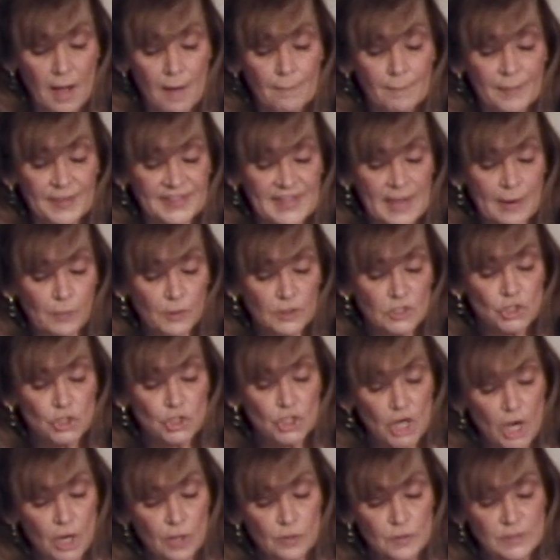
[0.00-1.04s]
but they were
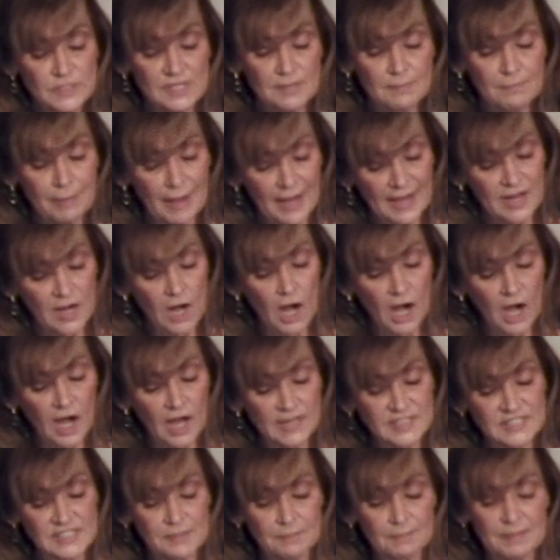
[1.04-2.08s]
chosen by
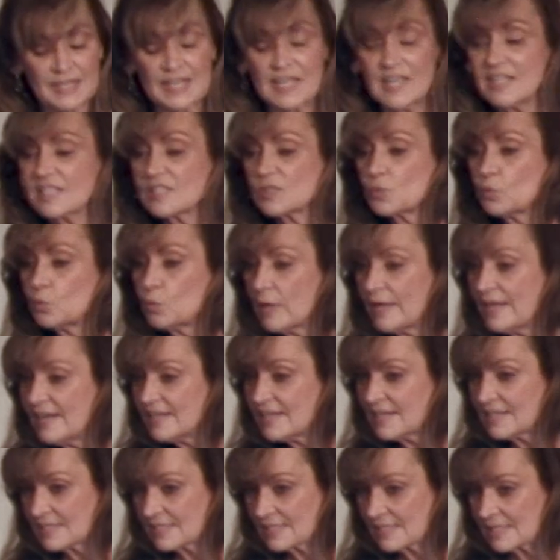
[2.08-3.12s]
God to be his
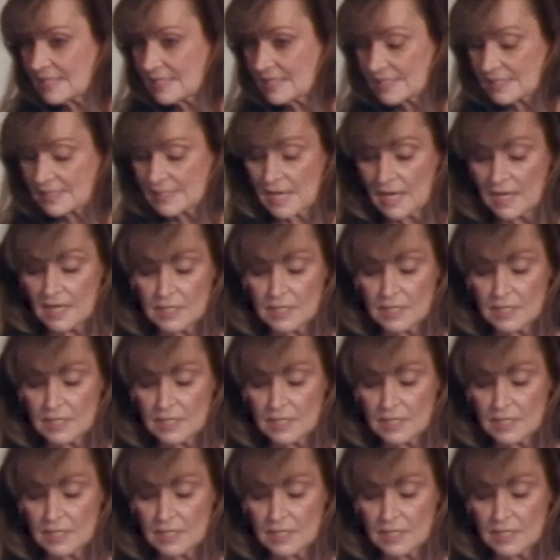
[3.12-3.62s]
witnesses,